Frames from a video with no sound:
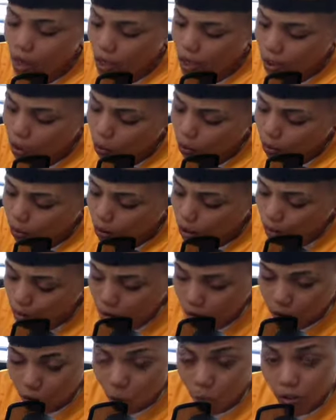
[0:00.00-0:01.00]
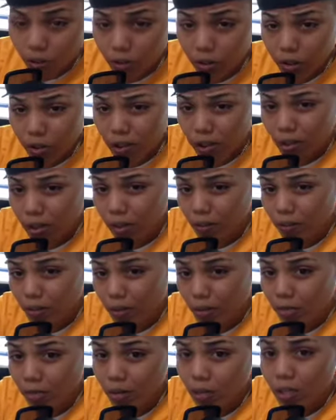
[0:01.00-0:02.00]
the Queen of Cups is aware that she can
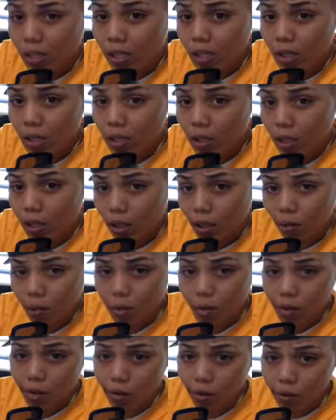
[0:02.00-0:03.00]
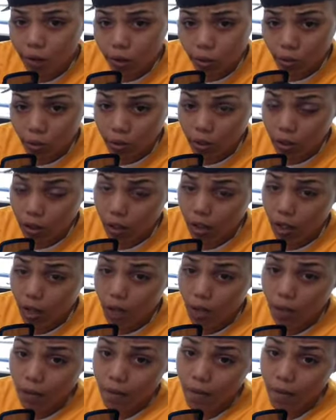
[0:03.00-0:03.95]
manifest anything with that heart space she got.